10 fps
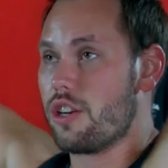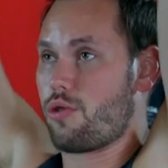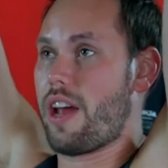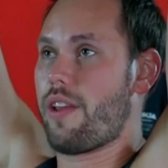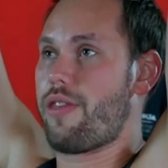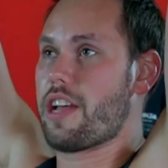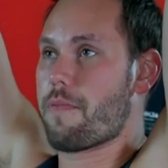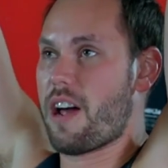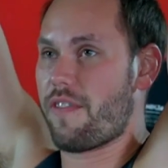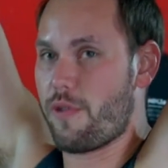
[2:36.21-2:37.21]
Try to think
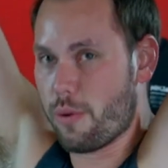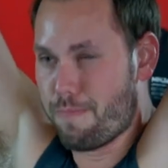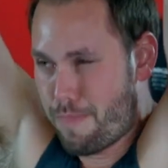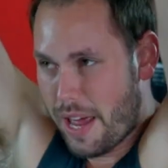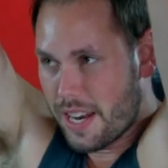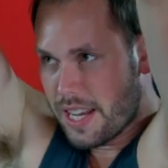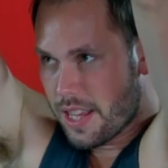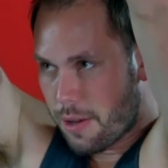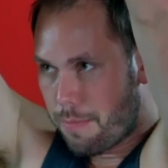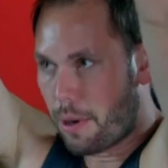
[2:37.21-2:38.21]
about if you were
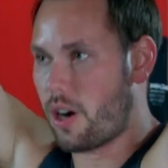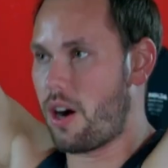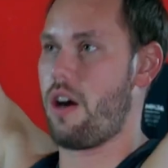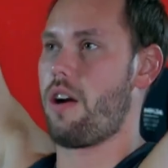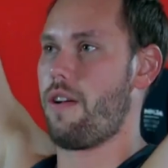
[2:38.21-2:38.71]
bending the bar